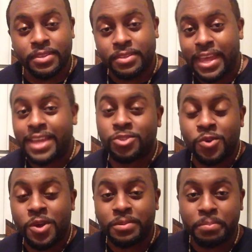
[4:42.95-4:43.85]

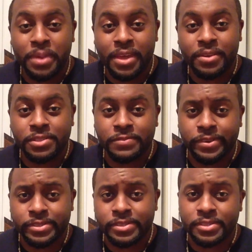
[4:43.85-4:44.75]
hand-drawn panels
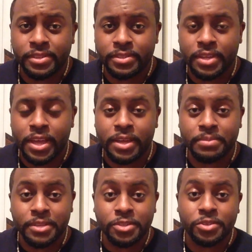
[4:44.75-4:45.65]
versus
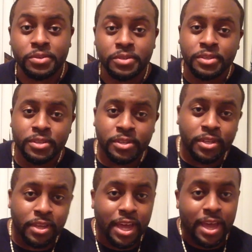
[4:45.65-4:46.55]
digital.
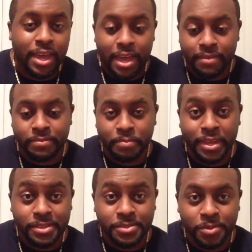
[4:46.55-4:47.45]
I have
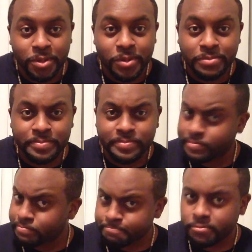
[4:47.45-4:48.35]
Manga Studio.
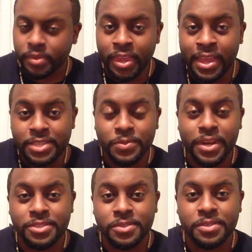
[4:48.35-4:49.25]
That's what
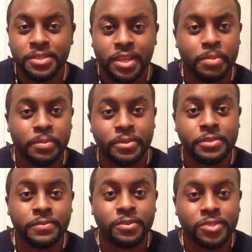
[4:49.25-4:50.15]
I choose. A lot of people
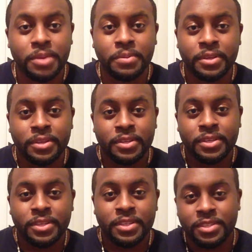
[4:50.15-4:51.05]
use Photoshop,
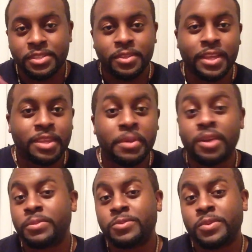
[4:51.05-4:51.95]
and it's like the
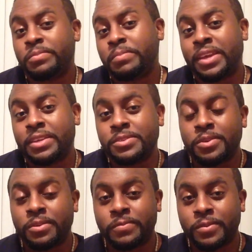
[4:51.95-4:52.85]
battle between Manga
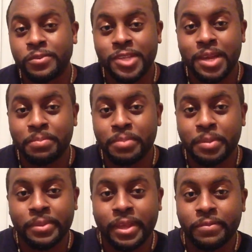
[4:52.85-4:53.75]
Studio and Photoshop.
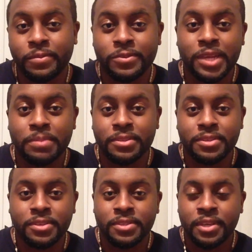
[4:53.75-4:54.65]
People like Photoshop just
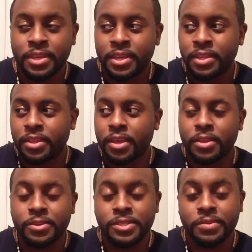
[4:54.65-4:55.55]
because the
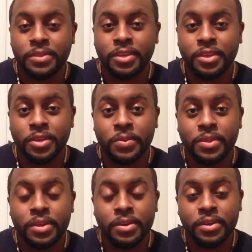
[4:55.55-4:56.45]
colors and everything you can do in
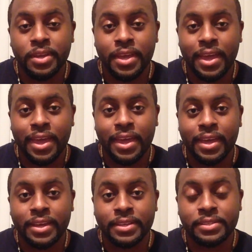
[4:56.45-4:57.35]
there,
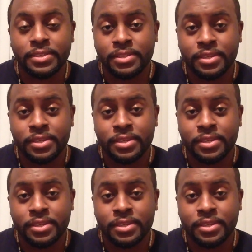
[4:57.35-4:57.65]
and